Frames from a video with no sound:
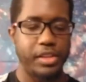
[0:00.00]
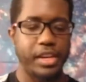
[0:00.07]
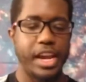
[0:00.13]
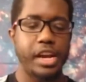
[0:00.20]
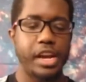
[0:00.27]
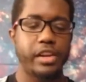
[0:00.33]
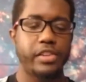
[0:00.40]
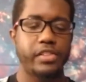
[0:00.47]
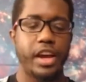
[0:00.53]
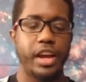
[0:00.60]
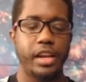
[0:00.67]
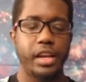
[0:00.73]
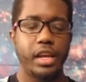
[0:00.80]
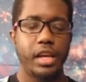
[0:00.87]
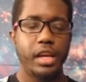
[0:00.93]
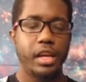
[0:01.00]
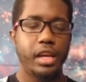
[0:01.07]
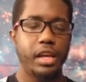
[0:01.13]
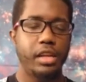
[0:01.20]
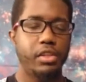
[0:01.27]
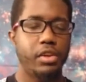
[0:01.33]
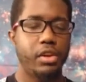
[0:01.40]
an air sign,
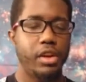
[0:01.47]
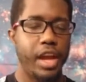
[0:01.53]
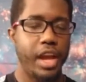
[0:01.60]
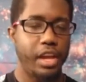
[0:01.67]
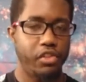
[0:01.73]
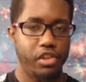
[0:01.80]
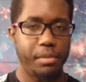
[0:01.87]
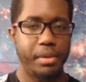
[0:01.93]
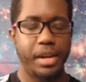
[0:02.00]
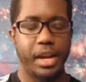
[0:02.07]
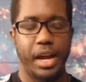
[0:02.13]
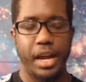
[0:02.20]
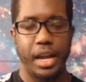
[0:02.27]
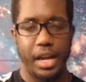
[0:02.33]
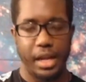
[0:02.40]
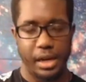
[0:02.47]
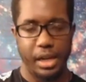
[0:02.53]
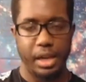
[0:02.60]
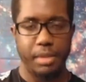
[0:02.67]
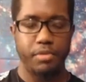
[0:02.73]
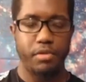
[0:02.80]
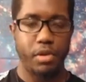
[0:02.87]
either a Gemini, a
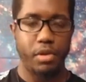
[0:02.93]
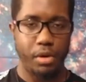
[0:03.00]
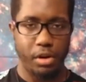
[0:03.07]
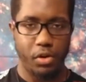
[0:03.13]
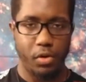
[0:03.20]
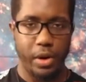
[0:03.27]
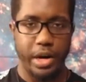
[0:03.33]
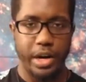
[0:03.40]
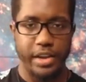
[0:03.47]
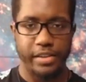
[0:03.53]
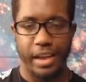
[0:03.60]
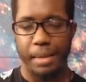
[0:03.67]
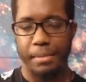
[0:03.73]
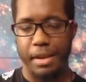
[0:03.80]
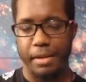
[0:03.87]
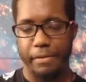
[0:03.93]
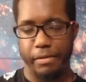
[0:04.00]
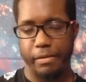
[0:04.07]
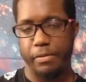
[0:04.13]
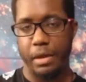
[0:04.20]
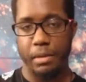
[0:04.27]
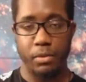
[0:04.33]
Libra, or an Aquarius. I'm
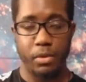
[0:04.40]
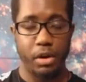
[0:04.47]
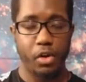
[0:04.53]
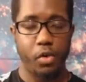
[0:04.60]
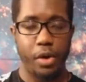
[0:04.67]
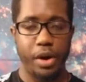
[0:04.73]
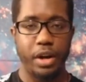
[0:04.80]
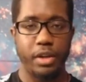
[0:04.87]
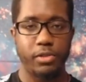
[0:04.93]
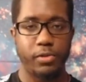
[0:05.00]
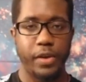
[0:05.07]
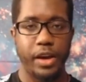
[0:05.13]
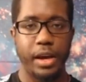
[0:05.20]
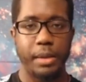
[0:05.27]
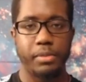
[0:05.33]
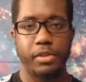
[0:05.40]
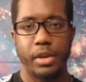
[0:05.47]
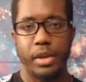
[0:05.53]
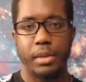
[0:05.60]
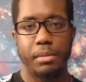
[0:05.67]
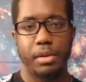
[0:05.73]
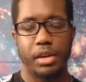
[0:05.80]
definitely feeling more Aquarius vibes
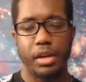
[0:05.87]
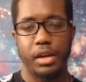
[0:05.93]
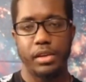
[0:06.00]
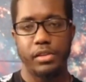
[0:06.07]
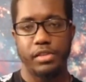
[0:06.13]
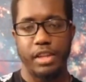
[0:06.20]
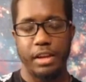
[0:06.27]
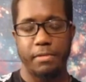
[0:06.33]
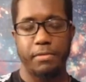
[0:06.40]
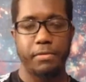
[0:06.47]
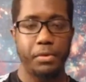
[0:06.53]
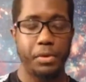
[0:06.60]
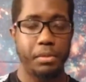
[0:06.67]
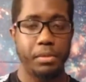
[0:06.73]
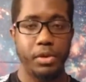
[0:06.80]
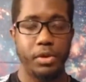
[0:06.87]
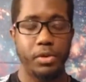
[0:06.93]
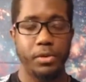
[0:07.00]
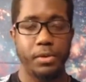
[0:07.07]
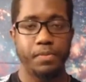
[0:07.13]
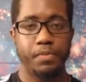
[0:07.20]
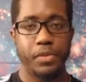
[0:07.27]
because that full
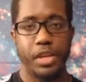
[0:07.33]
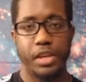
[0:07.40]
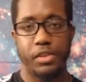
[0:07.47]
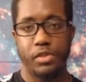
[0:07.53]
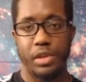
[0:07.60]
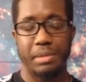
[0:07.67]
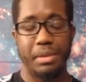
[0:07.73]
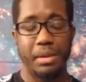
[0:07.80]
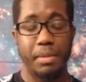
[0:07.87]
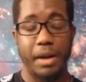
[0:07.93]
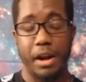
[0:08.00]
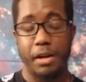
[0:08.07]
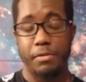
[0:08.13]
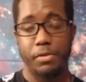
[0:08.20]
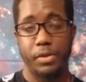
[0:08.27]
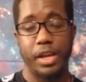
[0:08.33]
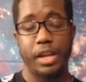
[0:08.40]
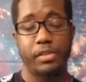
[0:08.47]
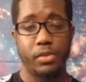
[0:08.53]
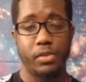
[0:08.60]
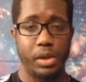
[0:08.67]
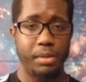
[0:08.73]
moon is going to be powerful and
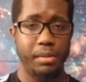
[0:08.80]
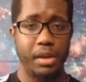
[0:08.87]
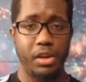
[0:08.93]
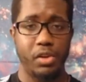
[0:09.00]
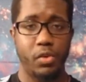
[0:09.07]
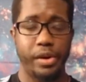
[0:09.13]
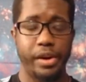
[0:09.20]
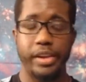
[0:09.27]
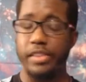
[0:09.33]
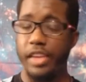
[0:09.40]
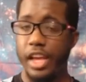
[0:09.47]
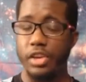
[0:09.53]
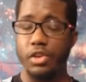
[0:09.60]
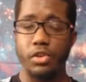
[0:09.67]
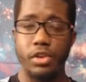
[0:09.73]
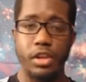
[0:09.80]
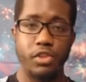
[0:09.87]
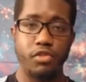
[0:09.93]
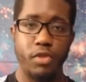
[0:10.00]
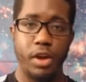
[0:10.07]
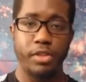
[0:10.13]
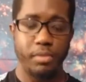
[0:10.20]
it's going to be an Aquarius. And you did
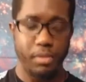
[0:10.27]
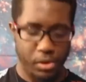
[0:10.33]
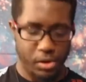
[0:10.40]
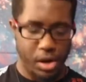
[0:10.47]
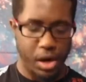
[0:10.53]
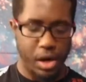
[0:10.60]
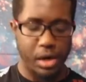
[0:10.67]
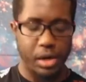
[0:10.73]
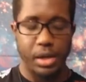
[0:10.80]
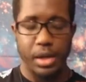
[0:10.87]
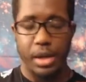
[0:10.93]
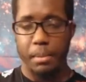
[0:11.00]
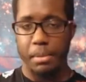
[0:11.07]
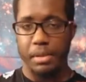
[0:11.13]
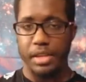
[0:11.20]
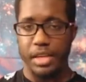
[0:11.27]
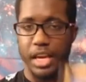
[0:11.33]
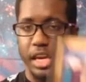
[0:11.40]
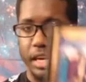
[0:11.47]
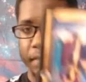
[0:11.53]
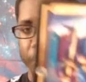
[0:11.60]
draw the moon card. But the King